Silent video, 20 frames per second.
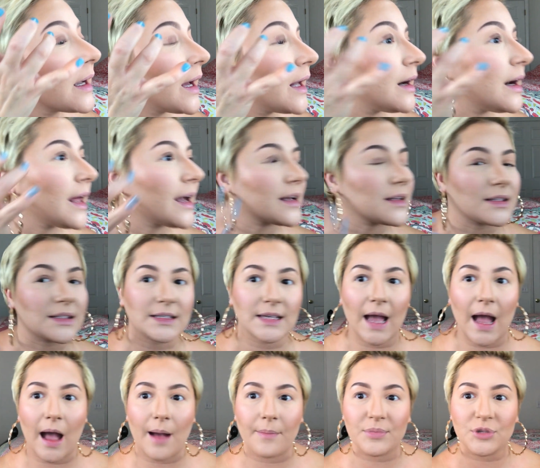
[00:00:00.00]
kind of like a
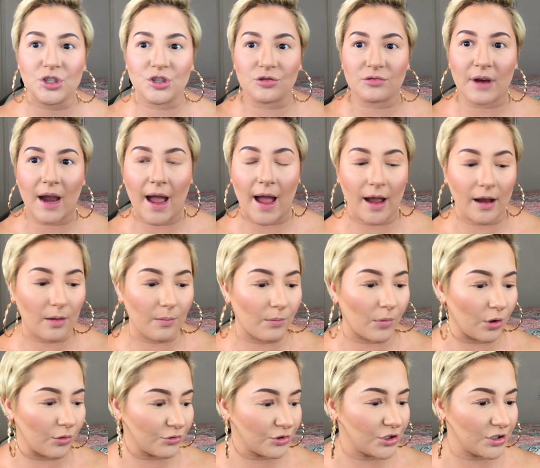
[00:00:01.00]
tap drag
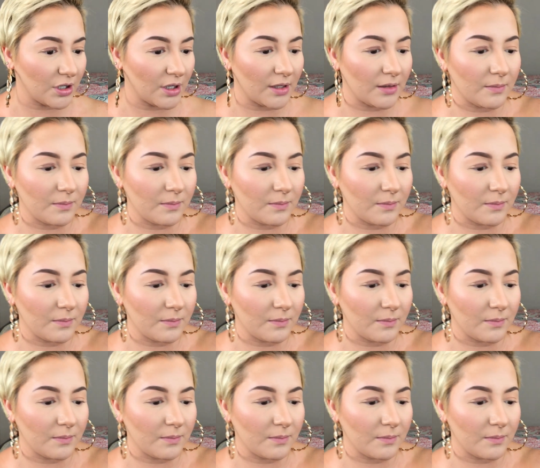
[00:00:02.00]
motion.